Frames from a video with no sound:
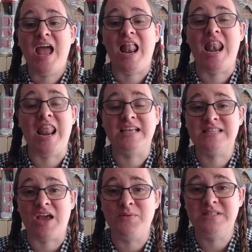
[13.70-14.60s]
let's
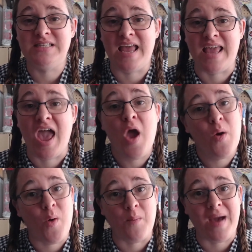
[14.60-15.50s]
go and see
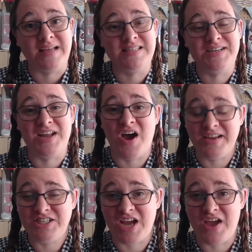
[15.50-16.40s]
what pattern I
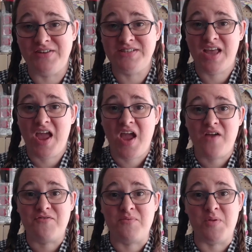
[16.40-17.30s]
chose
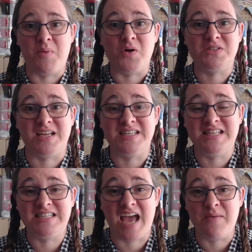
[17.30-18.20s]
from the box under
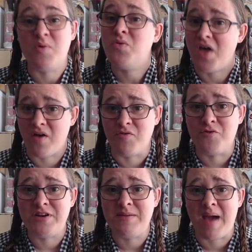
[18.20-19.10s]
the table that I've
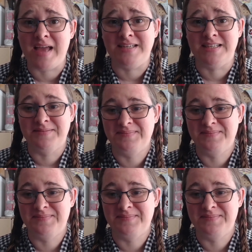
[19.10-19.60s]
already made.